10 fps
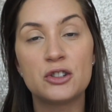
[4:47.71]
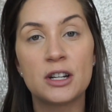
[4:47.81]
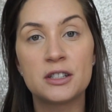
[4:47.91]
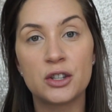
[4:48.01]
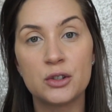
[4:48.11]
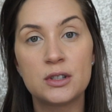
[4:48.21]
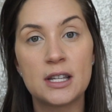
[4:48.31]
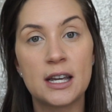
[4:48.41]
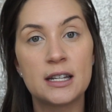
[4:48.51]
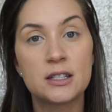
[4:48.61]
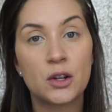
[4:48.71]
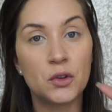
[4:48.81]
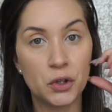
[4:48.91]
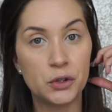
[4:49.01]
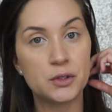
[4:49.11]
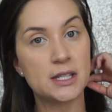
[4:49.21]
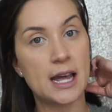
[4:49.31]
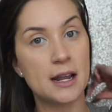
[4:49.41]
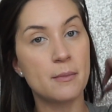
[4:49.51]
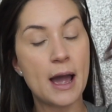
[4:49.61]
translucent loose
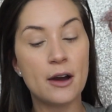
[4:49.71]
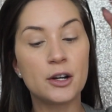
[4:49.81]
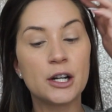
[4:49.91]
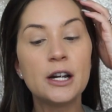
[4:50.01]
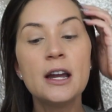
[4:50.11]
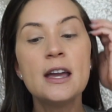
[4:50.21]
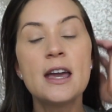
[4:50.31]
setting powder